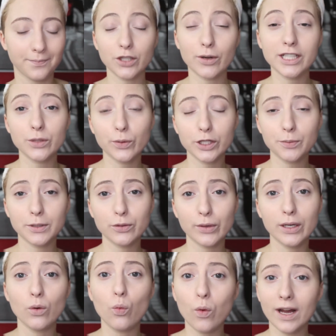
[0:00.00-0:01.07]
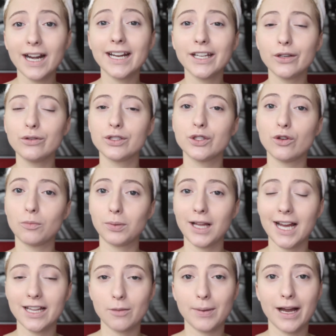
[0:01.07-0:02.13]
So I switch between what I use to
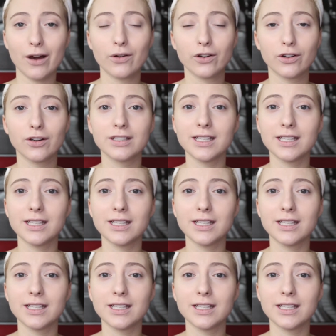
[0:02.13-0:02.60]
apply the powder.